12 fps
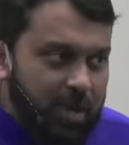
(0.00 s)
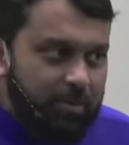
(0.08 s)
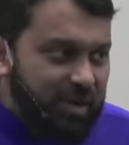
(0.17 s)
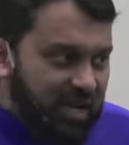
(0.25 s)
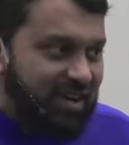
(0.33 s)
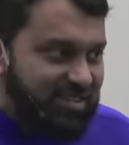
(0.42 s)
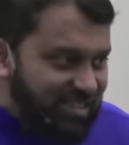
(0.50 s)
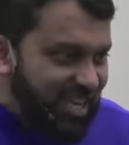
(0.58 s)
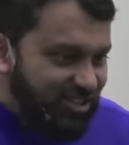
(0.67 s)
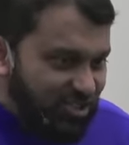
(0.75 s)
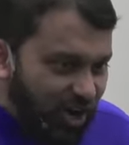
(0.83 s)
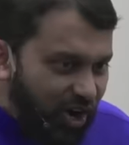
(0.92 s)
Because they
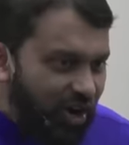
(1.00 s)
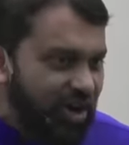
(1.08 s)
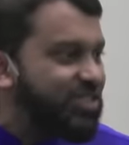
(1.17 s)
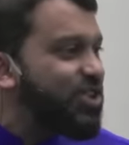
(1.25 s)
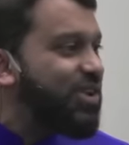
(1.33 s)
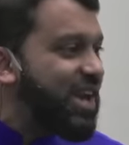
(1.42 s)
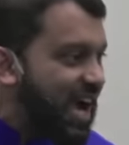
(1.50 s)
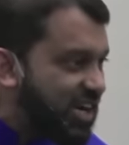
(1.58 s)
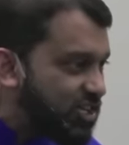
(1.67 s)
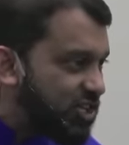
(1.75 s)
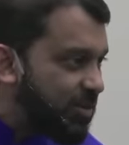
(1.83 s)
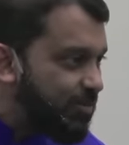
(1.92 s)
saw the
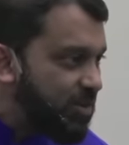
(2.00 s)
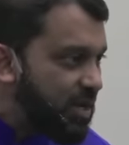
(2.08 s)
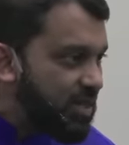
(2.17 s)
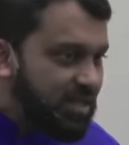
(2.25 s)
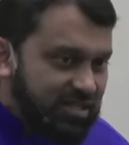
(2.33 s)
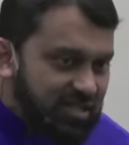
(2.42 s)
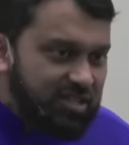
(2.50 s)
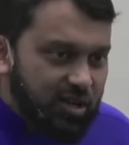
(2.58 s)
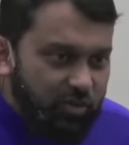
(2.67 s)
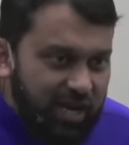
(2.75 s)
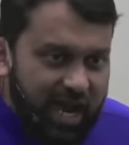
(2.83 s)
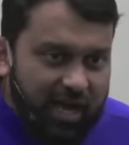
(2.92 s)
reaction. This is a
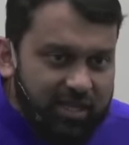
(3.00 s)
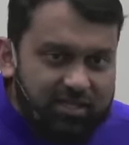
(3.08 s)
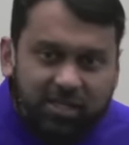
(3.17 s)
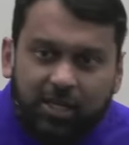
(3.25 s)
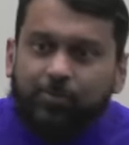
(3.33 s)
reality.